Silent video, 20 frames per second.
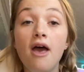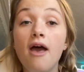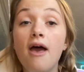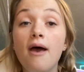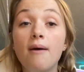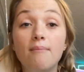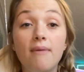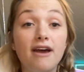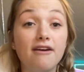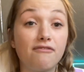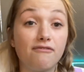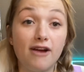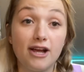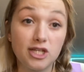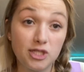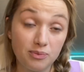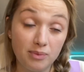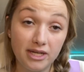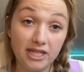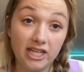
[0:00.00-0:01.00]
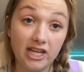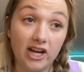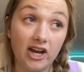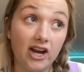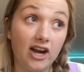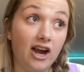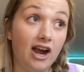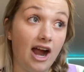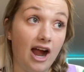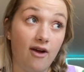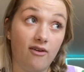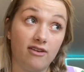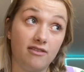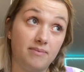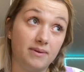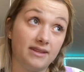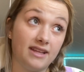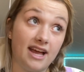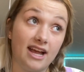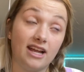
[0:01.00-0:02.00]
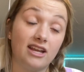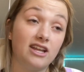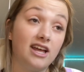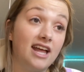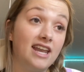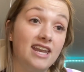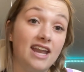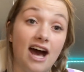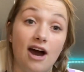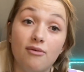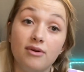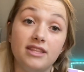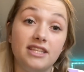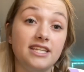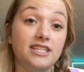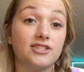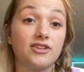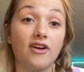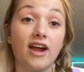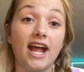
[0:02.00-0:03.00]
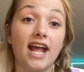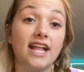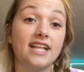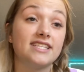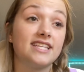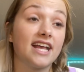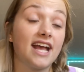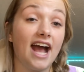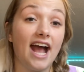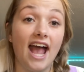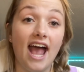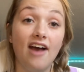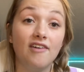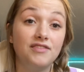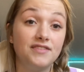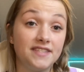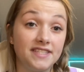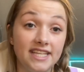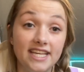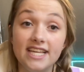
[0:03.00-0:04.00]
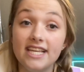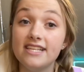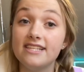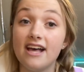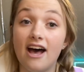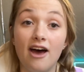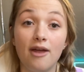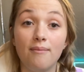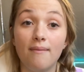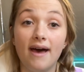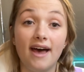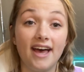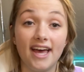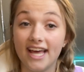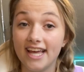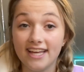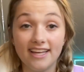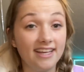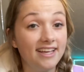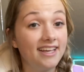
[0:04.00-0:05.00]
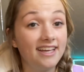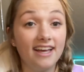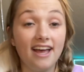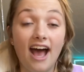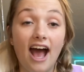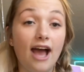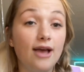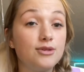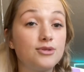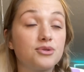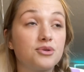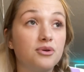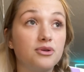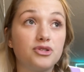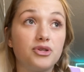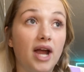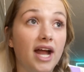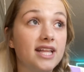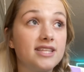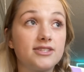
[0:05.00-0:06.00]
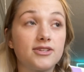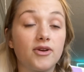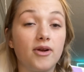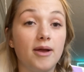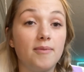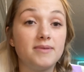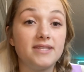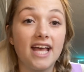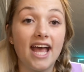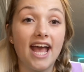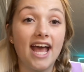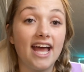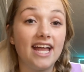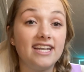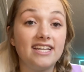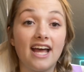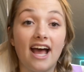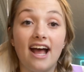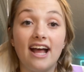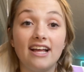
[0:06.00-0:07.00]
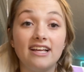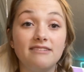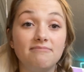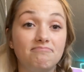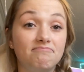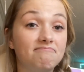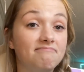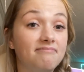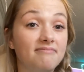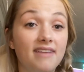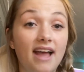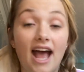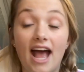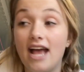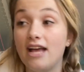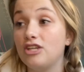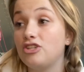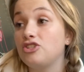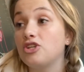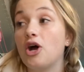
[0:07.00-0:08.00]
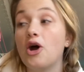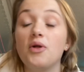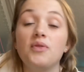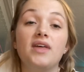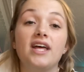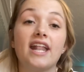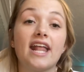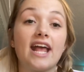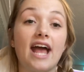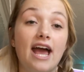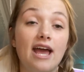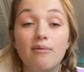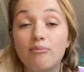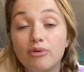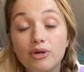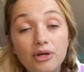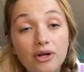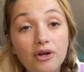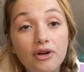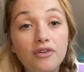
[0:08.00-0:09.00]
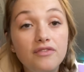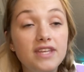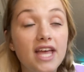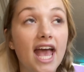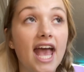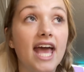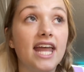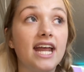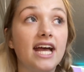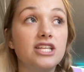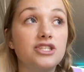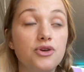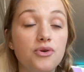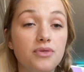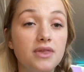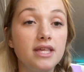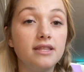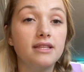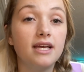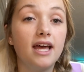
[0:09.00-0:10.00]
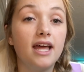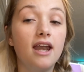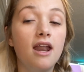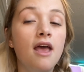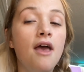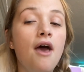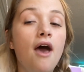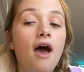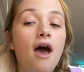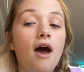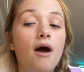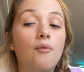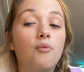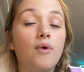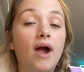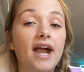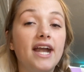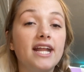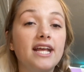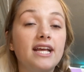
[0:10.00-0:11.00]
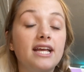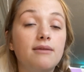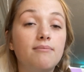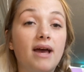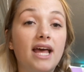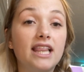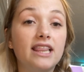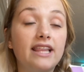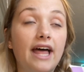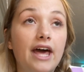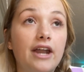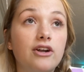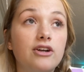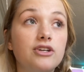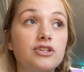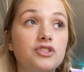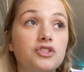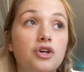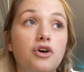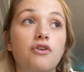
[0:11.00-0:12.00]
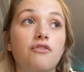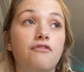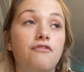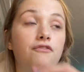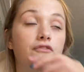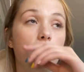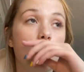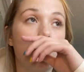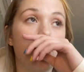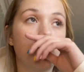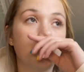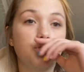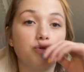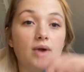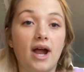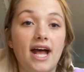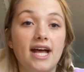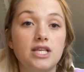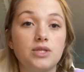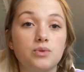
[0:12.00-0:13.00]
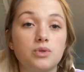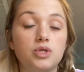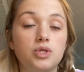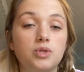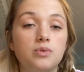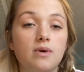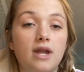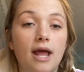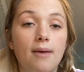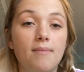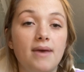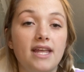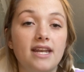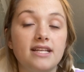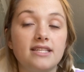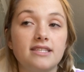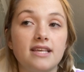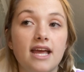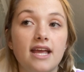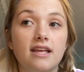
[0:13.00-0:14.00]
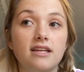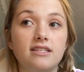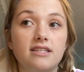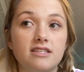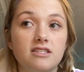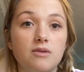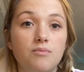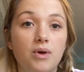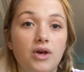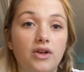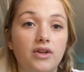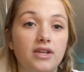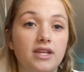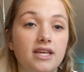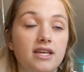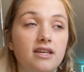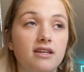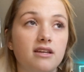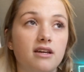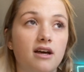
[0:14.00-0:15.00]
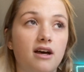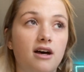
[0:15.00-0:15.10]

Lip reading: my freshman year, I would have been like, not with these grades. Like I have C's on my high school transcripts, and I showed that like I improved. And I do think that writing in my letters, so for DRES, which is what I'm in, it's like disability